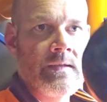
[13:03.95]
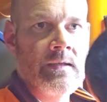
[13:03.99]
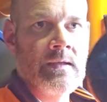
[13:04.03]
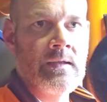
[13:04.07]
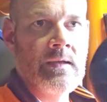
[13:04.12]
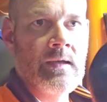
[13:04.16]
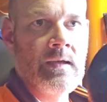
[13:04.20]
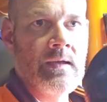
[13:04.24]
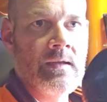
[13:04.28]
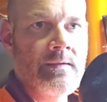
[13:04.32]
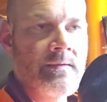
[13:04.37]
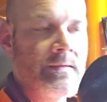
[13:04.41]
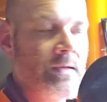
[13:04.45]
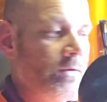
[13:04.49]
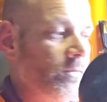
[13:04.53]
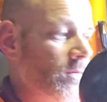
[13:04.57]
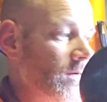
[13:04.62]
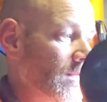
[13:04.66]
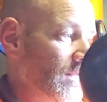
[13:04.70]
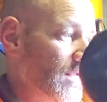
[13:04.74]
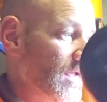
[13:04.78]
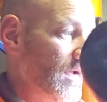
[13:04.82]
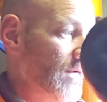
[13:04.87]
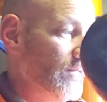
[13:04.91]
and neat, so
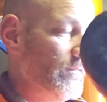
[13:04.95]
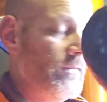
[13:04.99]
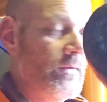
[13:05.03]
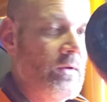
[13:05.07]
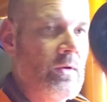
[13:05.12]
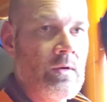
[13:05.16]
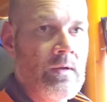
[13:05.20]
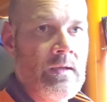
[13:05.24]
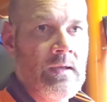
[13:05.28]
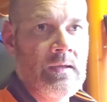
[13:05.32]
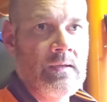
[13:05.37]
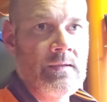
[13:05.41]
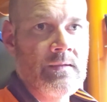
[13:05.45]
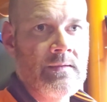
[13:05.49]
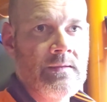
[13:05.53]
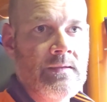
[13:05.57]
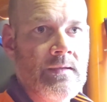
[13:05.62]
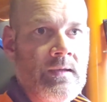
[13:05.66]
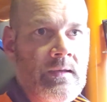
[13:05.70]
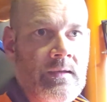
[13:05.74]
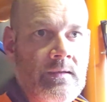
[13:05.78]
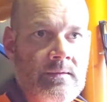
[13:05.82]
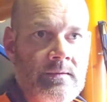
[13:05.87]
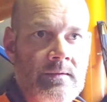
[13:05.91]
when that flocking
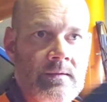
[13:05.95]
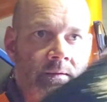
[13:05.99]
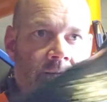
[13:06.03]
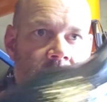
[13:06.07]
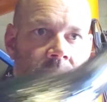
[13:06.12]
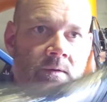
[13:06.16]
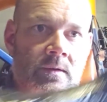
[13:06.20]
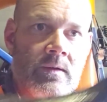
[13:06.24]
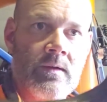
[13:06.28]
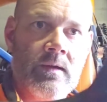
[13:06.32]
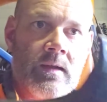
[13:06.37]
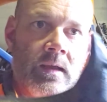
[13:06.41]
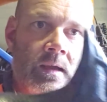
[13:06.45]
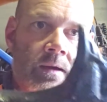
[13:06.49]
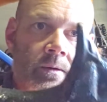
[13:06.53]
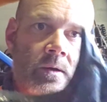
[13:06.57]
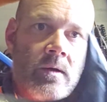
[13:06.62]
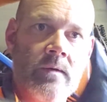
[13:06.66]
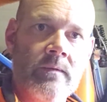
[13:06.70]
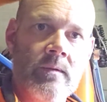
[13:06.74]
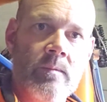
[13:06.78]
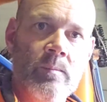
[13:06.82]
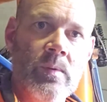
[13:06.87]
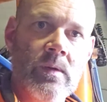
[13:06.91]
sticks, it's not going to go
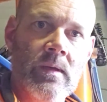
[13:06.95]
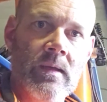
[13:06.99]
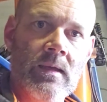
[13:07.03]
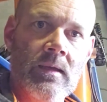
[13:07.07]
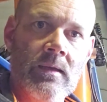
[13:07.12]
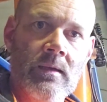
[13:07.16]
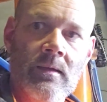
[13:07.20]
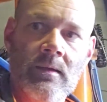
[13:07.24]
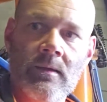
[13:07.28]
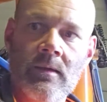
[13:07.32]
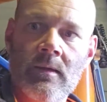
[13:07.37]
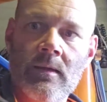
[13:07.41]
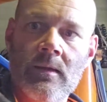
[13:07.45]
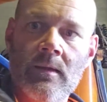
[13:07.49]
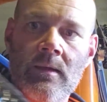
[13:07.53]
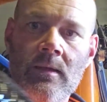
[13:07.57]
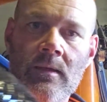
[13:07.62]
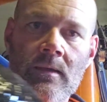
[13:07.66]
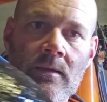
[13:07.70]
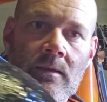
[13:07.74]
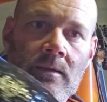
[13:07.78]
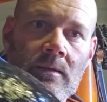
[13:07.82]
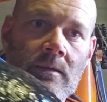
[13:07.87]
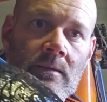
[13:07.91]
over the beak.
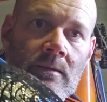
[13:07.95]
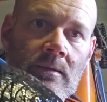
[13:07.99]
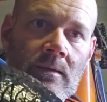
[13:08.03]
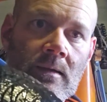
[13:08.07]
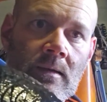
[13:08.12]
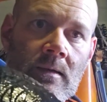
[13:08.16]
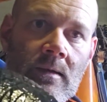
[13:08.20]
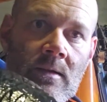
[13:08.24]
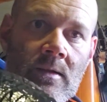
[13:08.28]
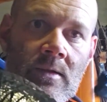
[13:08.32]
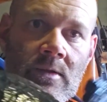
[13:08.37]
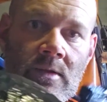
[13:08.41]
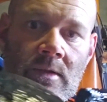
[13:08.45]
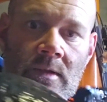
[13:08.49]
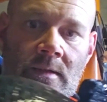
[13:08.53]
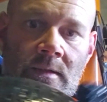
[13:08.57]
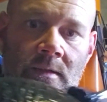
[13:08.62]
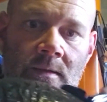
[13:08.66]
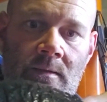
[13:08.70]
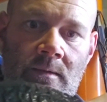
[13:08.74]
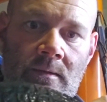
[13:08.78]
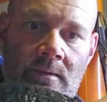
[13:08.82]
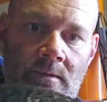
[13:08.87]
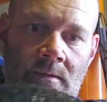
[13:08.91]
And it's just
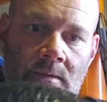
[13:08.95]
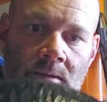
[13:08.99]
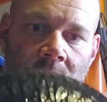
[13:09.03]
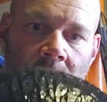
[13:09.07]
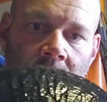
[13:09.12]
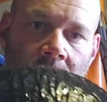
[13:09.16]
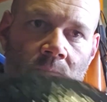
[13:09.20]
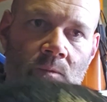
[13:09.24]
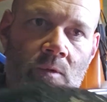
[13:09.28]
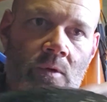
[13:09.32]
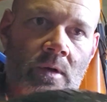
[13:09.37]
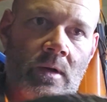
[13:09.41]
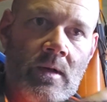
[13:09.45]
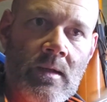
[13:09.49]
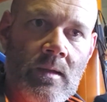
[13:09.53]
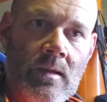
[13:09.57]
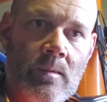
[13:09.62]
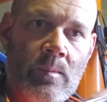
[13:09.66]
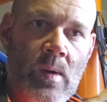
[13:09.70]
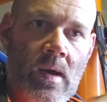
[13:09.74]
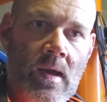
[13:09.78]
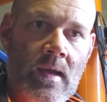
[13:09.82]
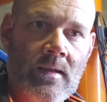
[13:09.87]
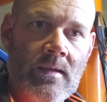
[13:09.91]
keep working the
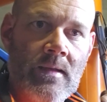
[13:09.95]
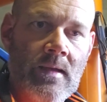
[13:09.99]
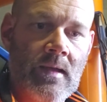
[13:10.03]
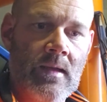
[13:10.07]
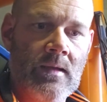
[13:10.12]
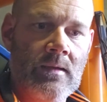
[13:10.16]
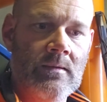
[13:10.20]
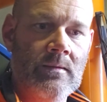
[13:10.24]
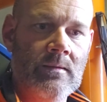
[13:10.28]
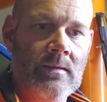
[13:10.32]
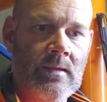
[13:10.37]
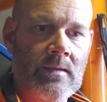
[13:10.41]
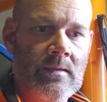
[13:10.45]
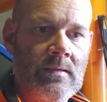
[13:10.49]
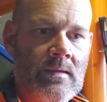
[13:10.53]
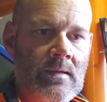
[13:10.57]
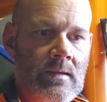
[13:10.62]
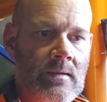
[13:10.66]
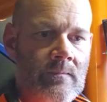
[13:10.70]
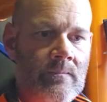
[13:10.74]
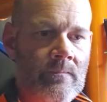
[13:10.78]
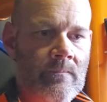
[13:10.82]
paint down, that's it.